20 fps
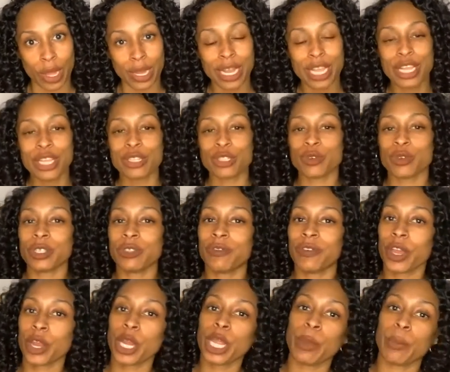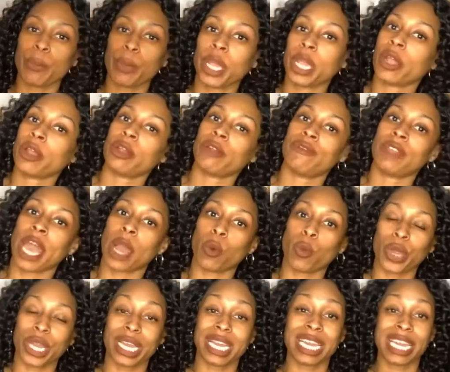So it's very imperative that we
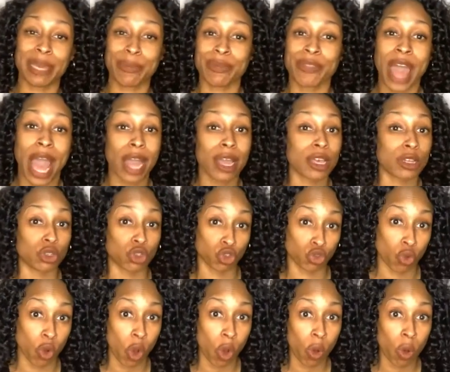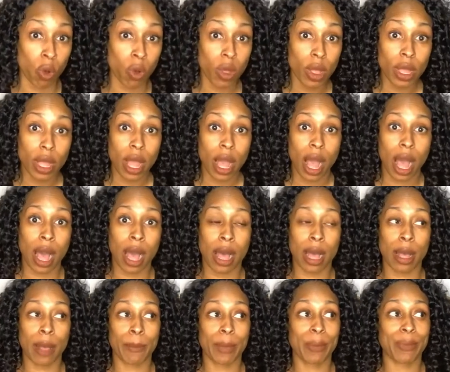keep that control,
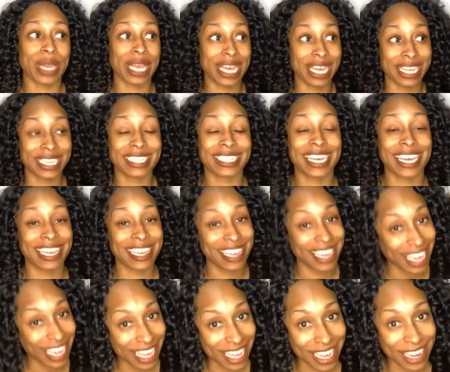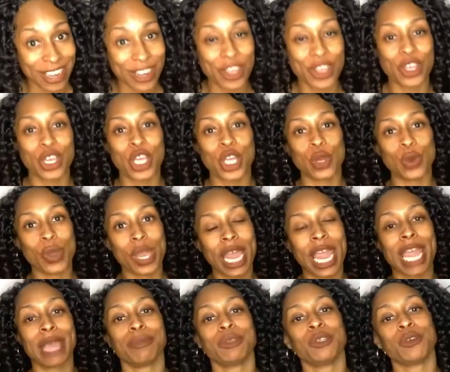because again, you came
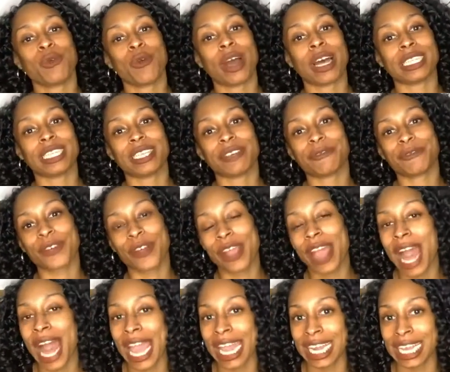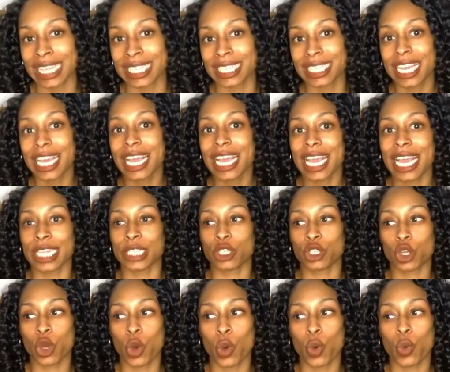to us for guidance. And
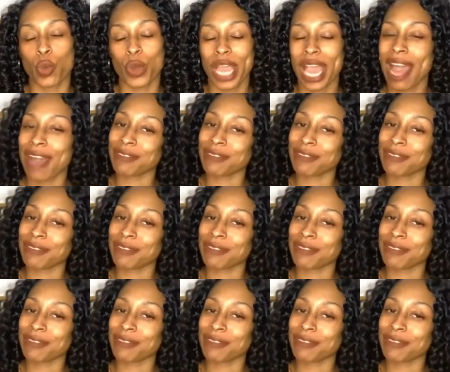so we have to